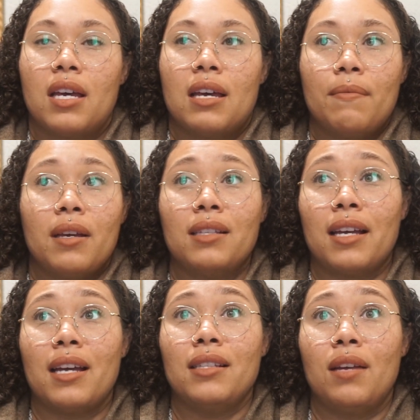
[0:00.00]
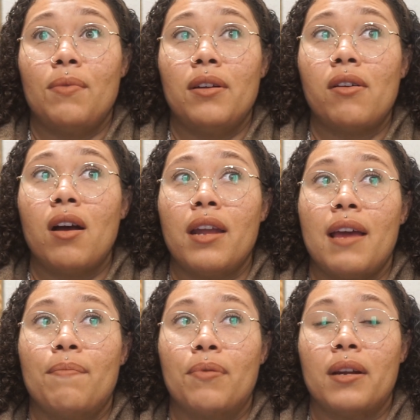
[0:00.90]
Because like I said, we are on
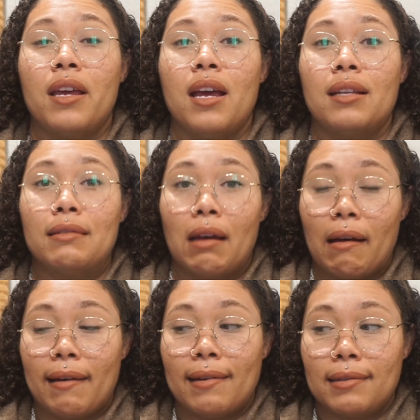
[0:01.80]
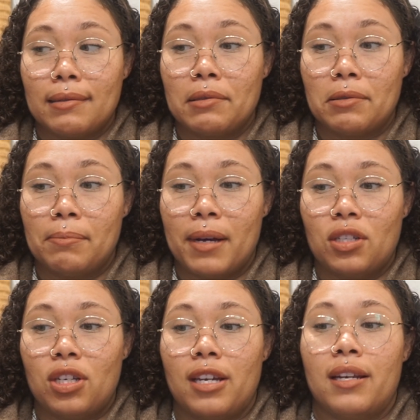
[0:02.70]
a pretty tight little
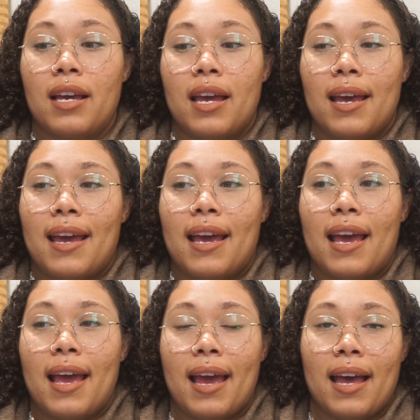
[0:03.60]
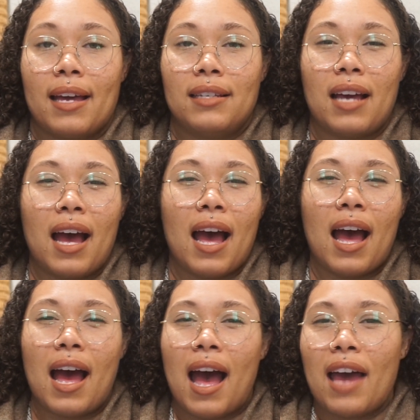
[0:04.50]
budget, and
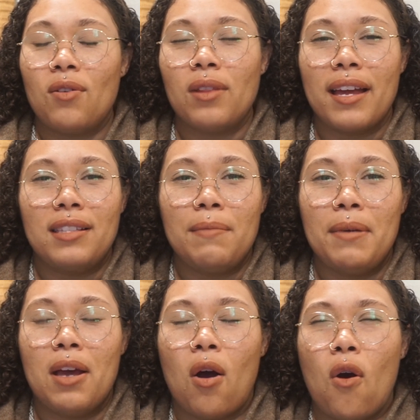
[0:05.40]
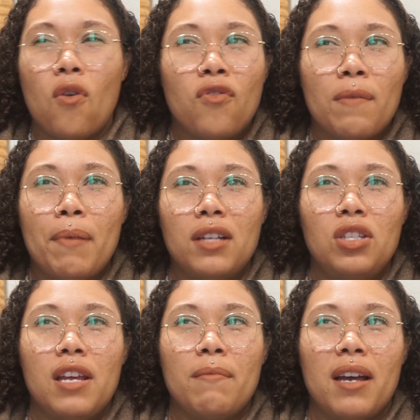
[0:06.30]
I don't like to be over
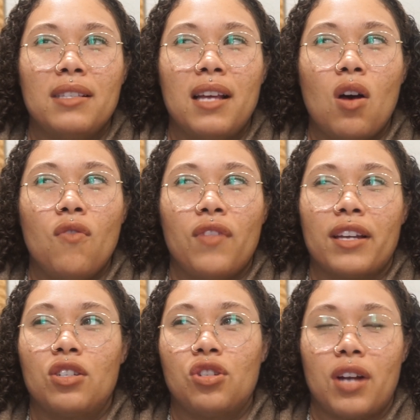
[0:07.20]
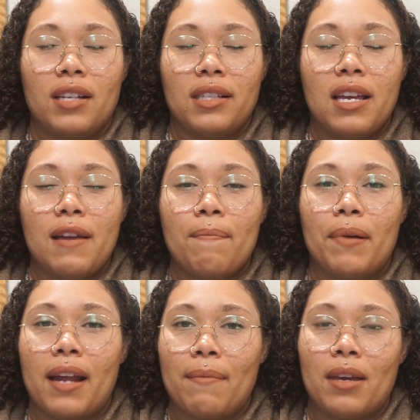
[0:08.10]
budgeting myself, like stressing,
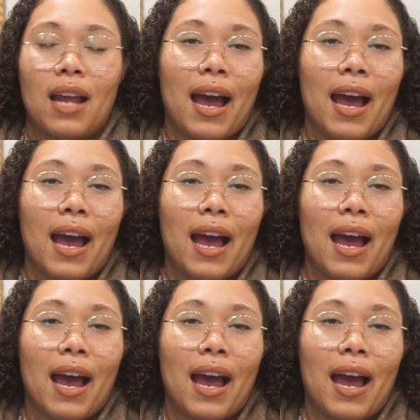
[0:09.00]
but I mean,